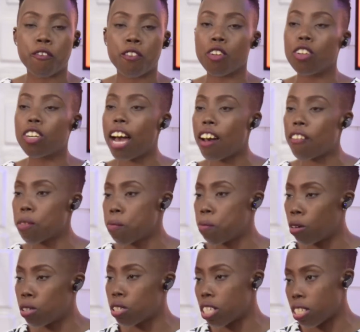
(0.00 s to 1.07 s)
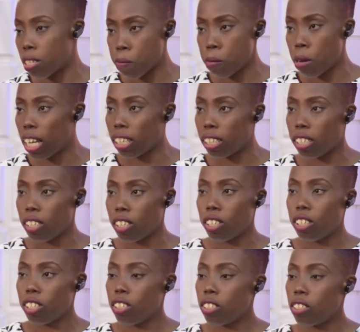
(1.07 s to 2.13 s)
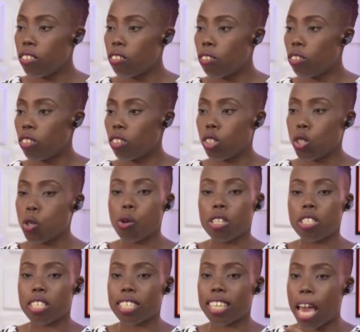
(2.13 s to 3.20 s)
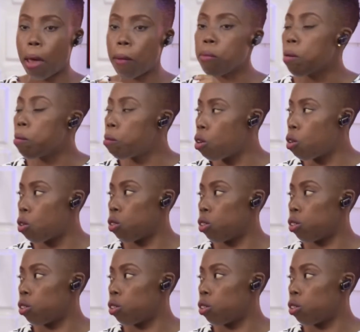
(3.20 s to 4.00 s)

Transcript: you don't have the balls as a man, you will scare me more.